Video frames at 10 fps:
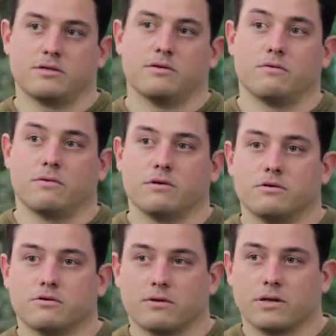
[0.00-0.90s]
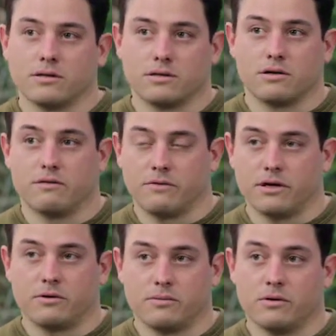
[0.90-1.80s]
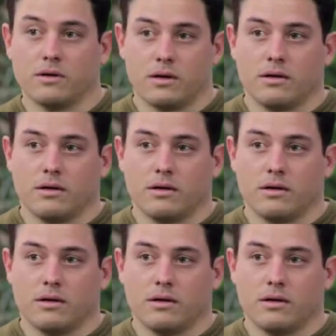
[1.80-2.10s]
so the nutrients that are available